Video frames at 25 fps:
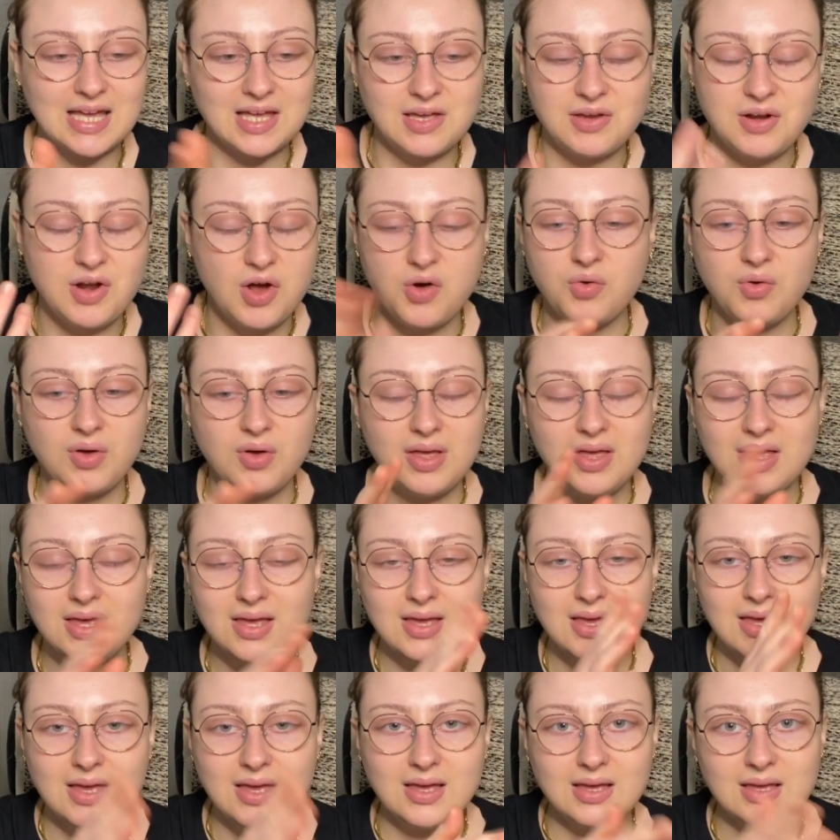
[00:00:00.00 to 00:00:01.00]

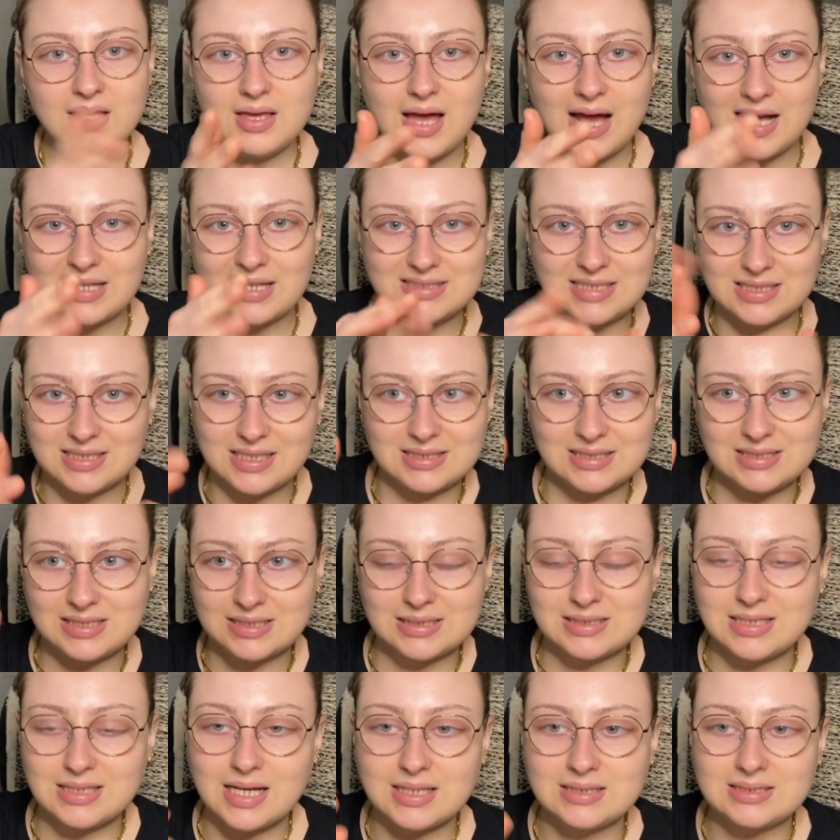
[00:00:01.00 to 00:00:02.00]

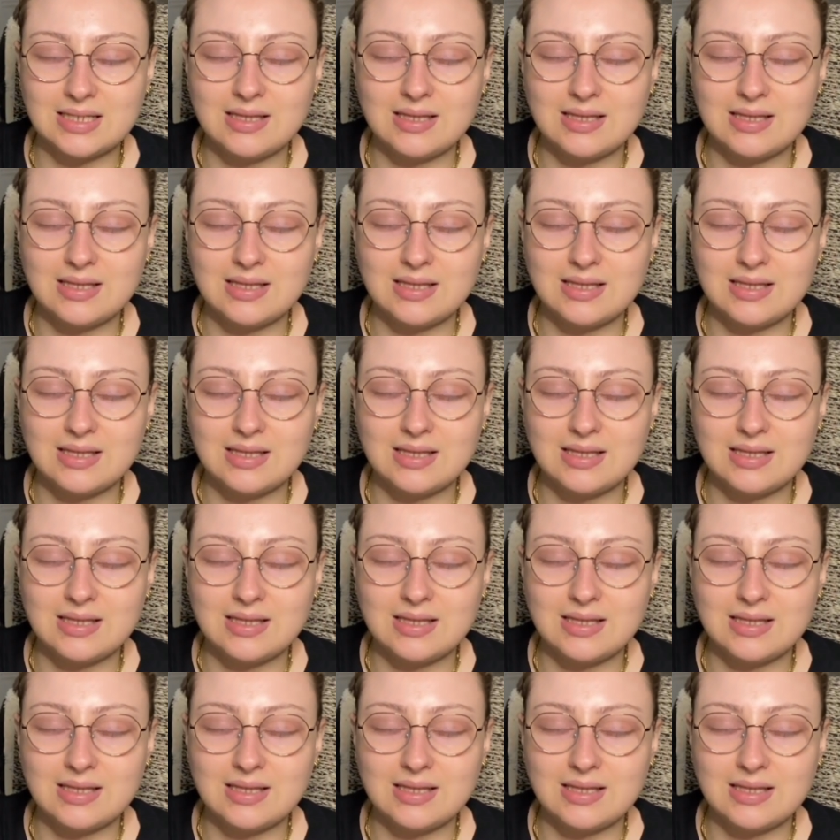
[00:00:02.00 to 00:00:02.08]
XXXXX